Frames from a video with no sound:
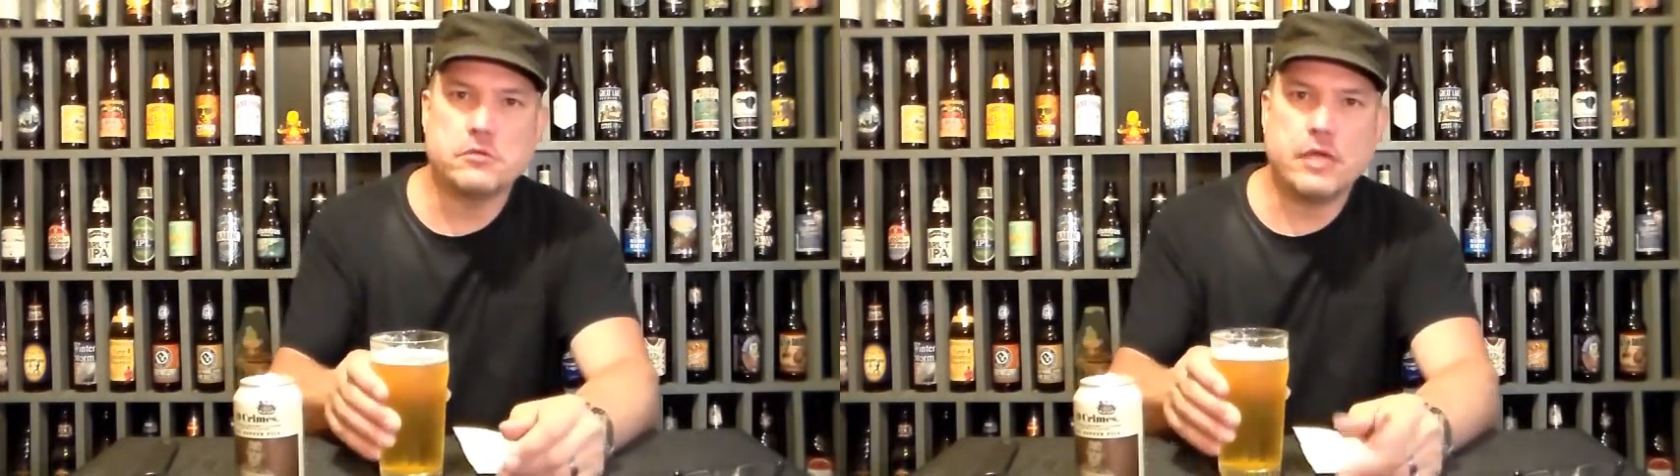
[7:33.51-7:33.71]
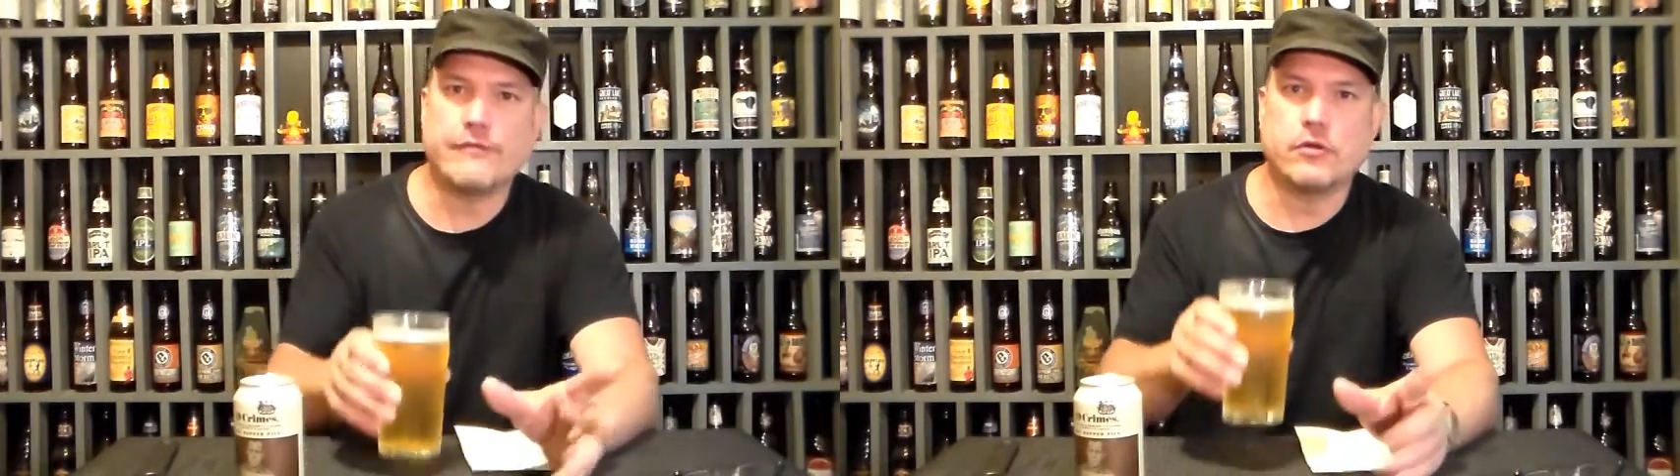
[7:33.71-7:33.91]

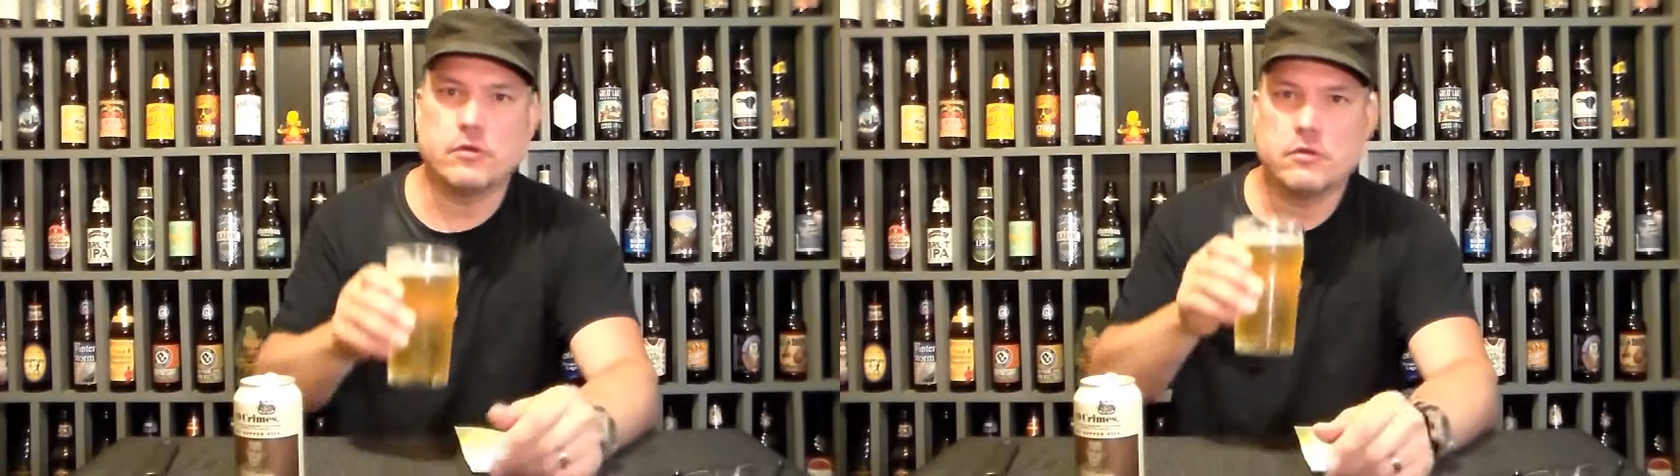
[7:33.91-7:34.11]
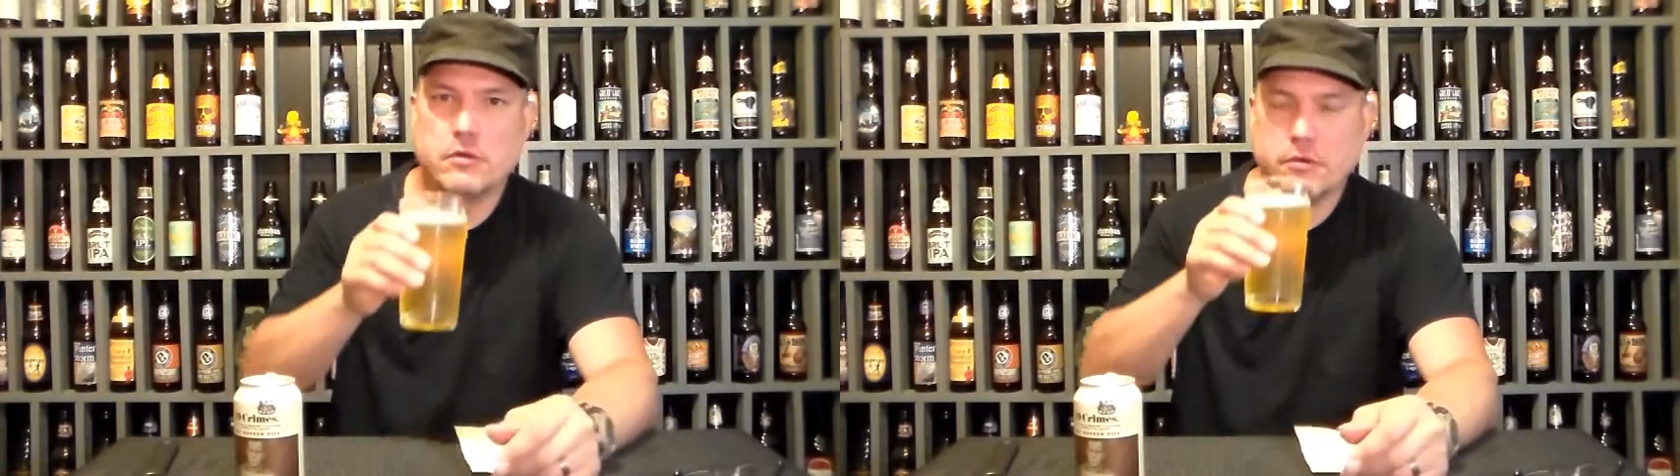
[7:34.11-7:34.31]
ever.
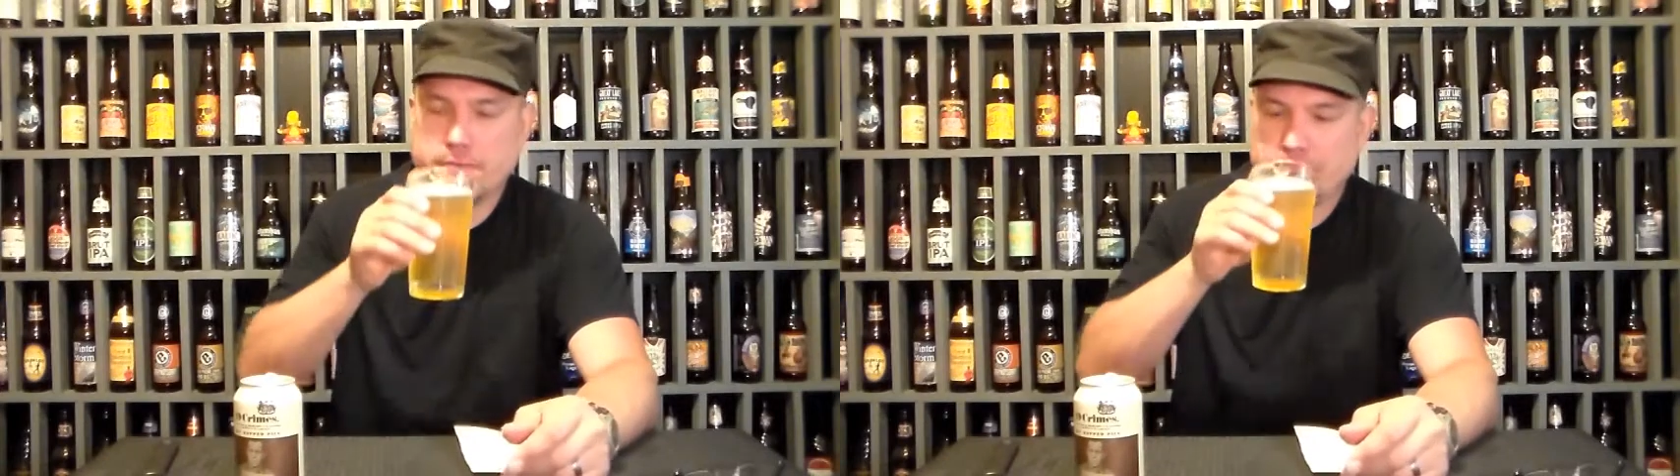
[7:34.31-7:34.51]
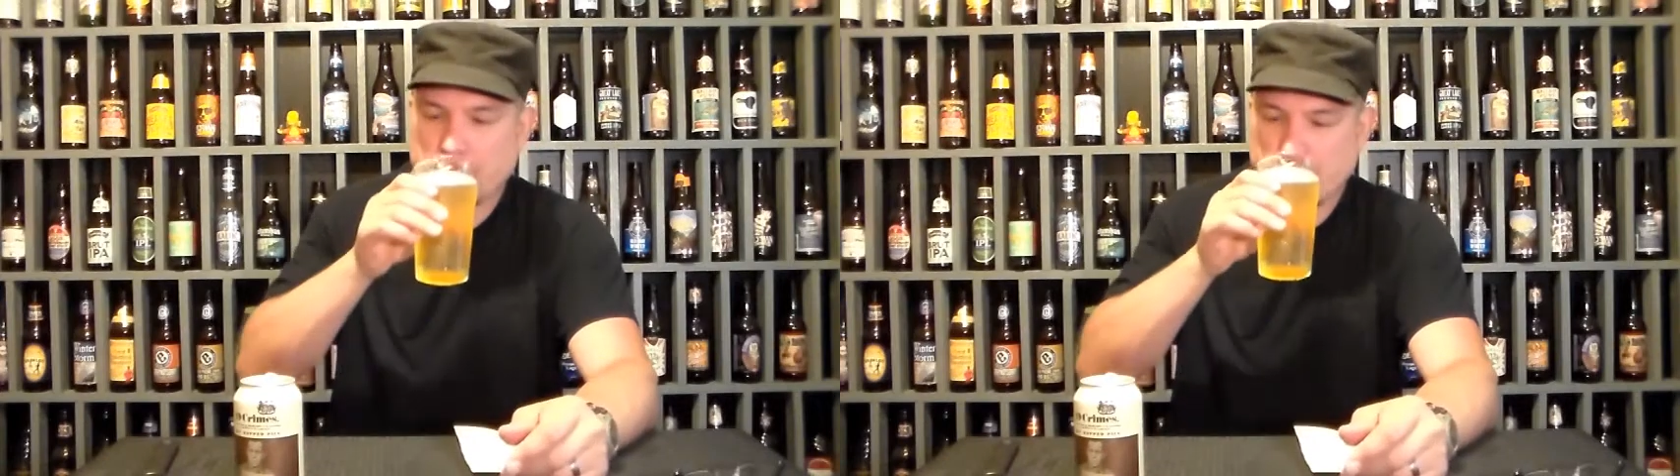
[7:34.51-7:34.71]

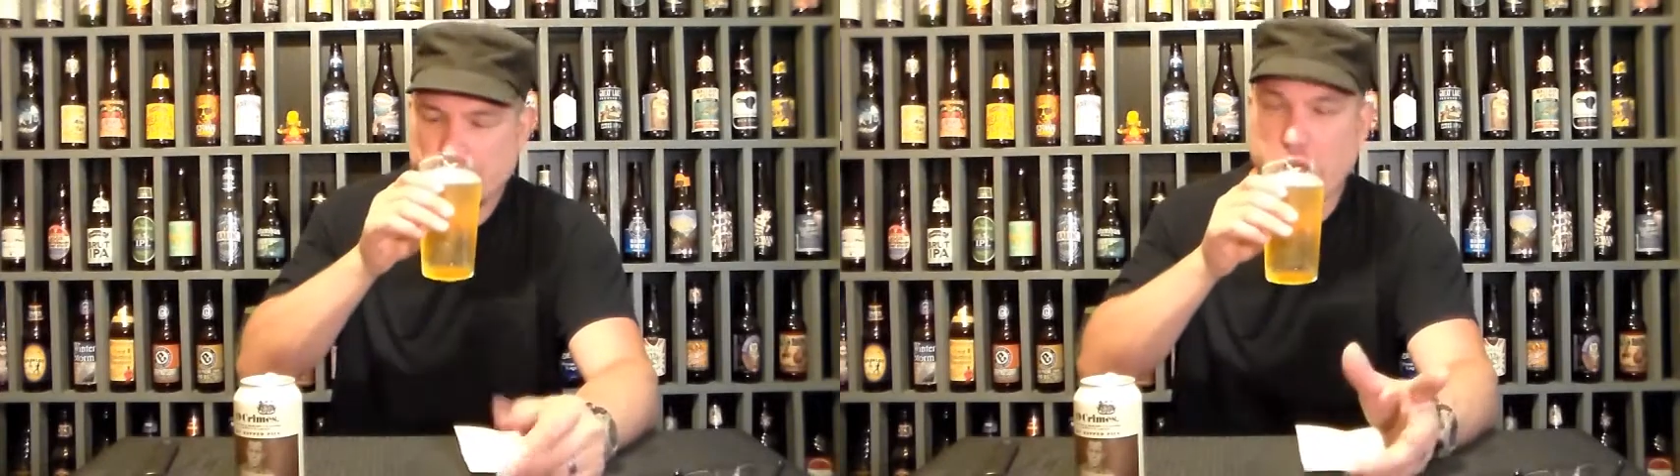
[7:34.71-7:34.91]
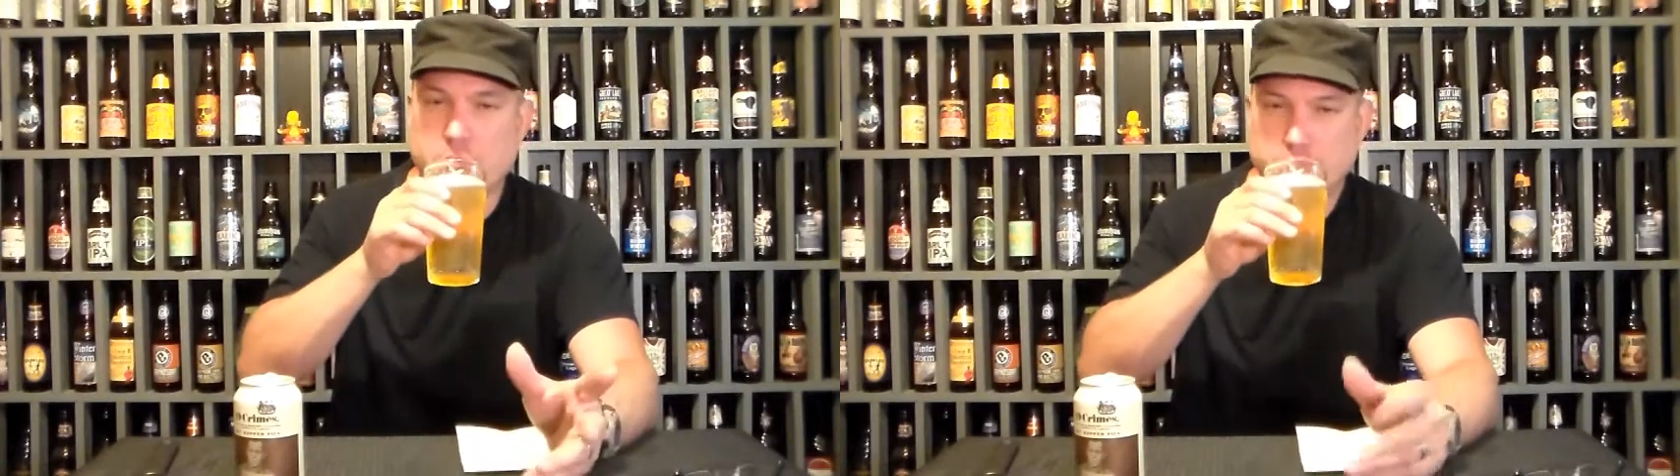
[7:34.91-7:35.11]

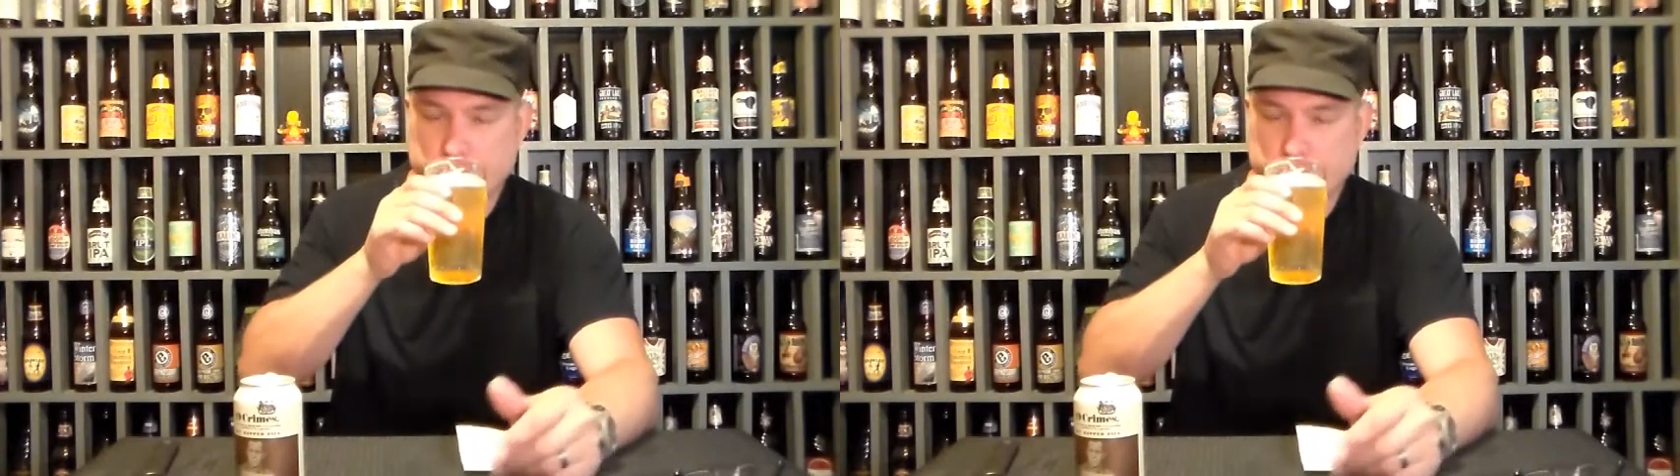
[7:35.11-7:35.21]
So,